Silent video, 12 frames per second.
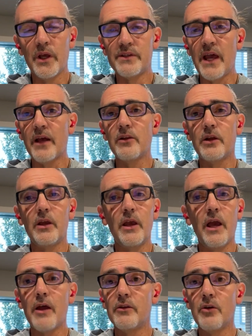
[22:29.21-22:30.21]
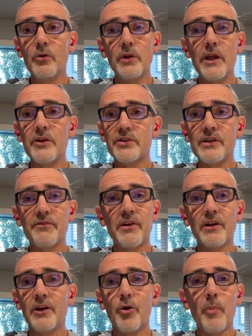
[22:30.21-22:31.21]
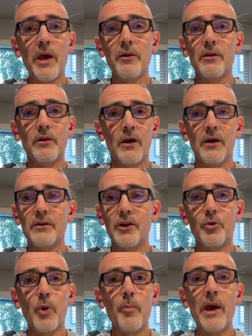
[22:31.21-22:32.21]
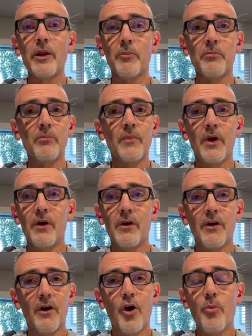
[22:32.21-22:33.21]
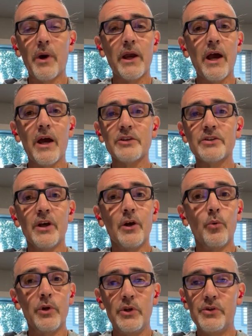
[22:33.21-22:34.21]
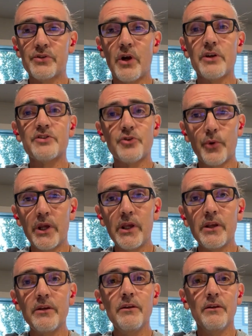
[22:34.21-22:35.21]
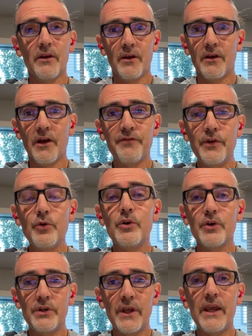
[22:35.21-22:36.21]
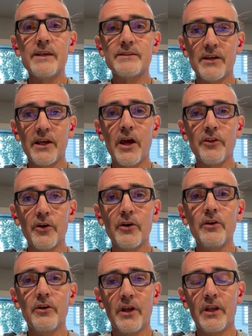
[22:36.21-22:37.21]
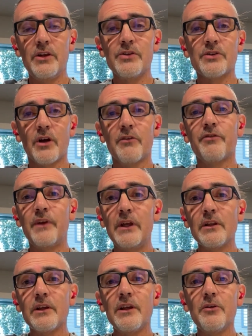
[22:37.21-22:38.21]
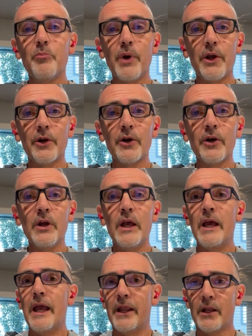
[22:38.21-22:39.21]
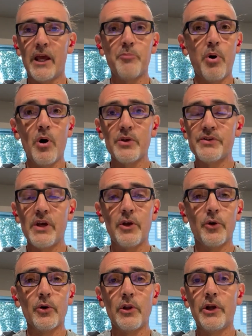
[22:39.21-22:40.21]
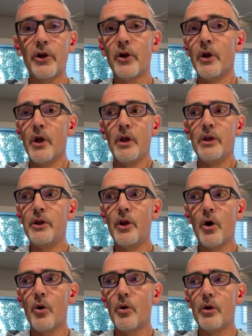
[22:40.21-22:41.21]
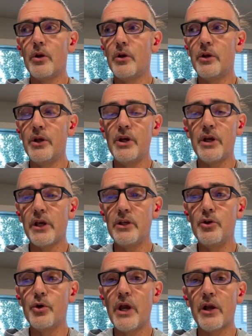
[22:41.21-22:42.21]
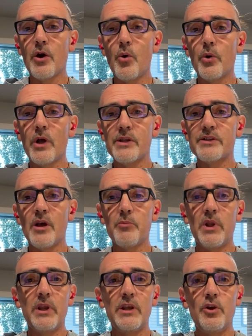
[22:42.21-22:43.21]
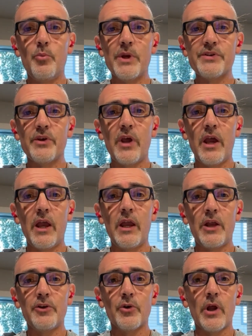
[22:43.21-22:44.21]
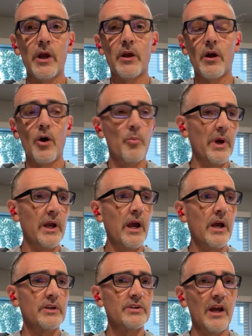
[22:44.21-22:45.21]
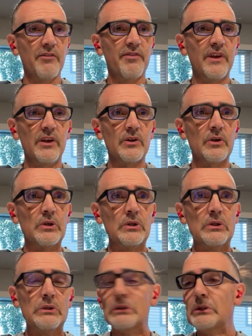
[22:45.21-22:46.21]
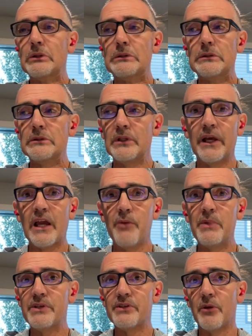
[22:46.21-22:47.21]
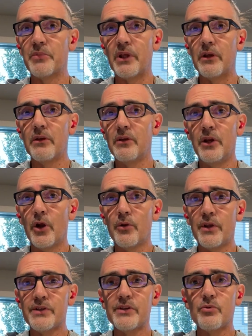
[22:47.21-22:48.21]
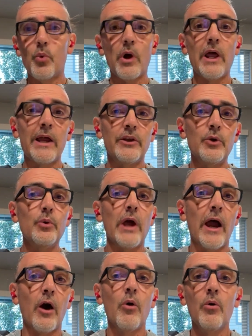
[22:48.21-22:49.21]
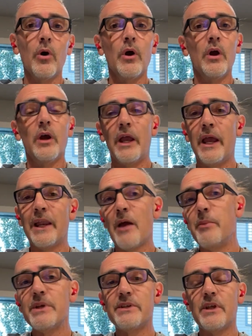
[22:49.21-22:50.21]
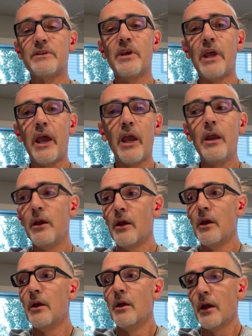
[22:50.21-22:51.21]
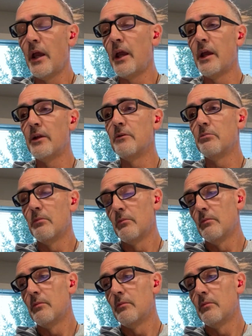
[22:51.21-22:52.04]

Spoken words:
Exactly. Yeah. Don't let yourself get a little momentum. Oh my gosh. When you start stringing a few good days together and you start feeling better, and like Paul said earlier, you get going on something and then you miss a day and you're like, oh my gosh, I feel like I missed something. This is what I do now, and I missed it today. And